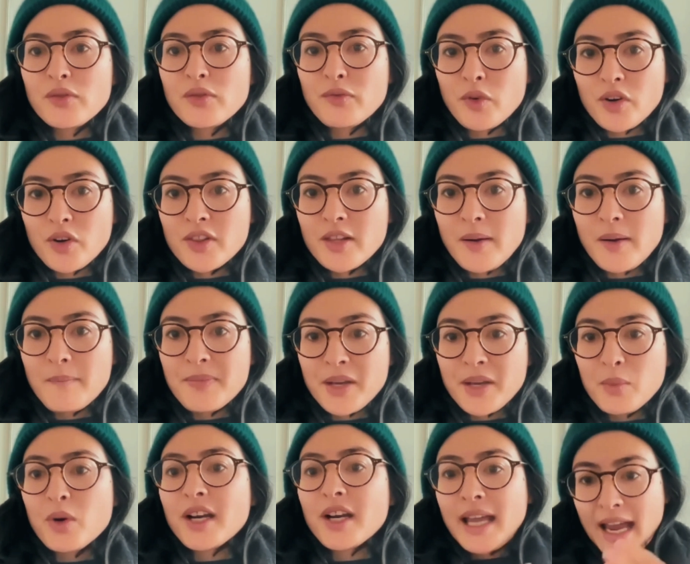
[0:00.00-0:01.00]
for them,
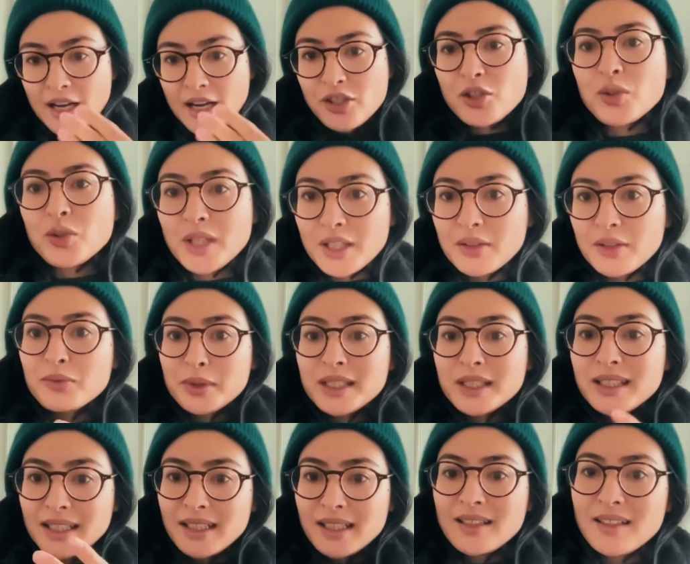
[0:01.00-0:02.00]
and we're catering
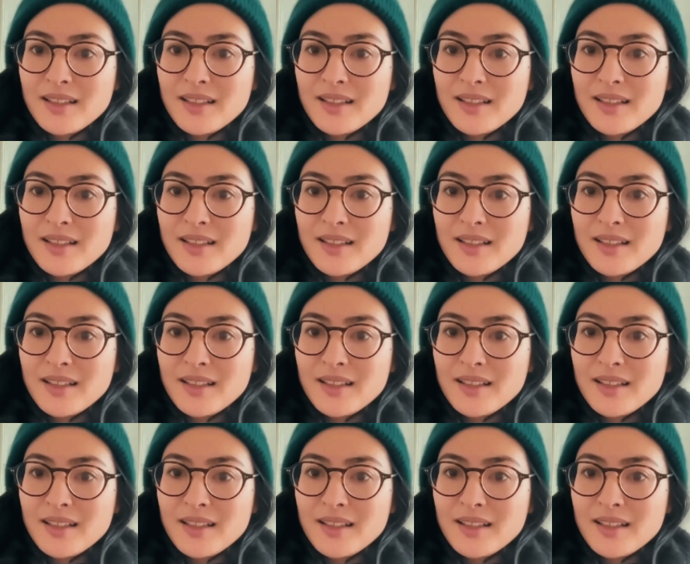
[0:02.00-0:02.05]
really